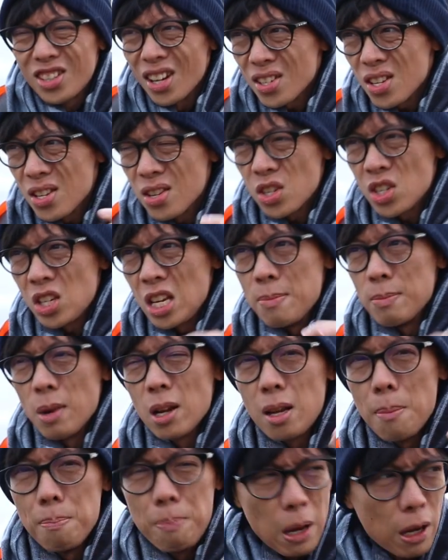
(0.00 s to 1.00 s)
doesn't seem
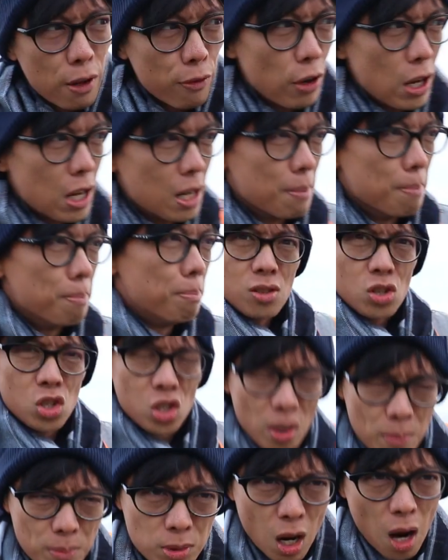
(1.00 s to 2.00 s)
like a big thing.
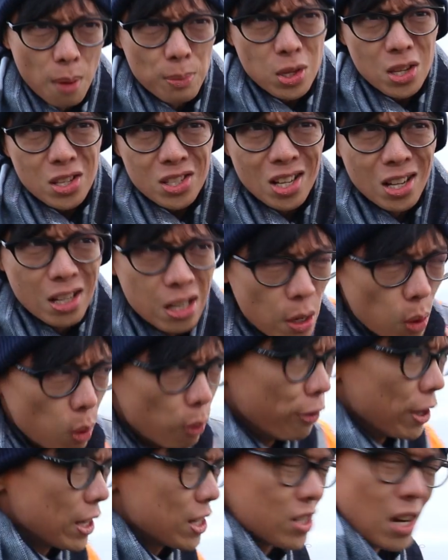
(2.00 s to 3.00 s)
Sometimes it's the little
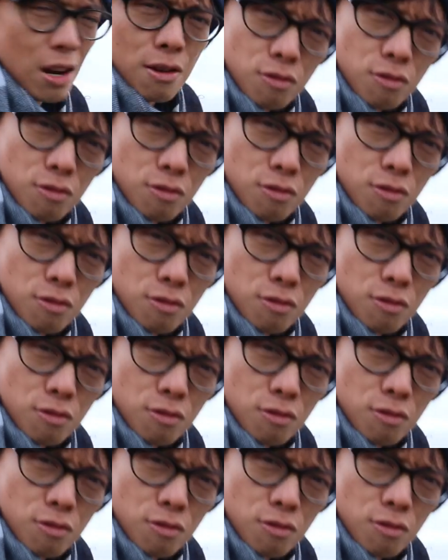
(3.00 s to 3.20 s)
things that